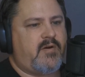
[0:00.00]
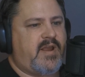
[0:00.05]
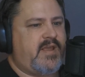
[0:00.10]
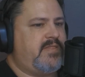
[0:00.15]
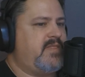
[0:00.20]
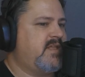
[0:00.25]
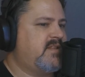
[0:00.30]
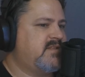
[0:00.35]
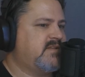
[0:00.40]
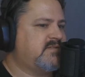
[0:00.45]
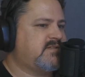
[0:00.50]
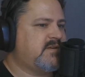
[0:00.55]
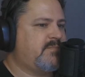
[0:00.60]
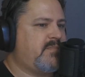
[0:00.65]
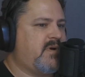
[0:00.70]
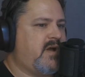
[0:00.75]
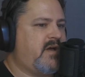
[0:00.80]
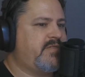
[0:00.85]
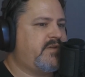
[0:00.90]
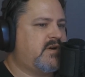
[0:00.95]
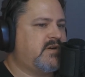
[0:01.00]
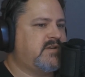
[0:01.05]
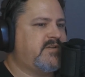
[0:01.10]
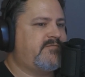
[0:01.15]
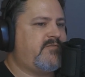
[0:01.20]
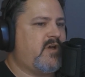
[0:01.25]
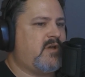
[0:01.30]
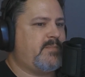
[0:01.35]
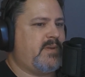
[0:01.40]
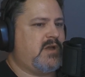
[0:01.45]
right, then some other
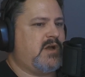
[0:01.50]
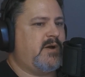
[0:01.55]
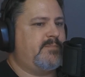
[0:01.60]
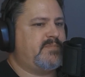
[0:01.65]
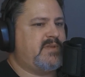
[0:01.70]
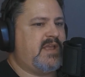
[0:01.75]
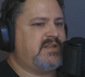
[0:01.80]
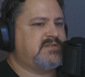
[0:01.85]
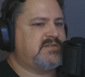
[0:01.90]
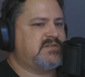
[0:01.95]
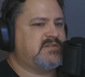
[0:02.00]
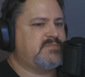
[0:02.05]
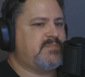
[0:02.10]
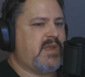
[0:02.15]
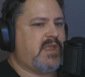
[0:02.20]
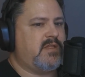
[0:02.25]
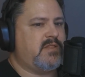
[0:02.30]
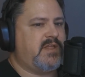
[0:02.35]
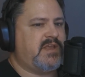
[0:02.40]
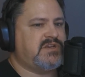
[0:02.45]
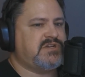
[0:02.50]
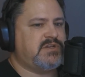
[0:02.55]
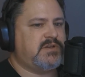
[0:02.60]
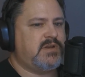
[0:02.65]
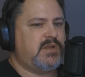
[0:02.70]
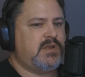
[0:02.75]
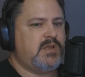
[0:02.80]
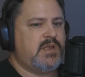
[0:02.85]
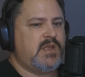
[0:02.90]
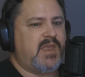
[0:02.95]
development updates and
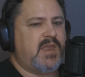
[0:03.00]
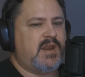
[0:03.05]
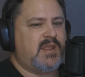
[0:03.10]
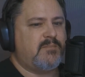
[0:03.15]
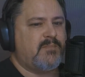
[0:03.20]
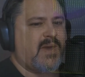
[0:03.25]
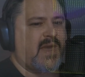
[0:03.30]
speculation. Beginning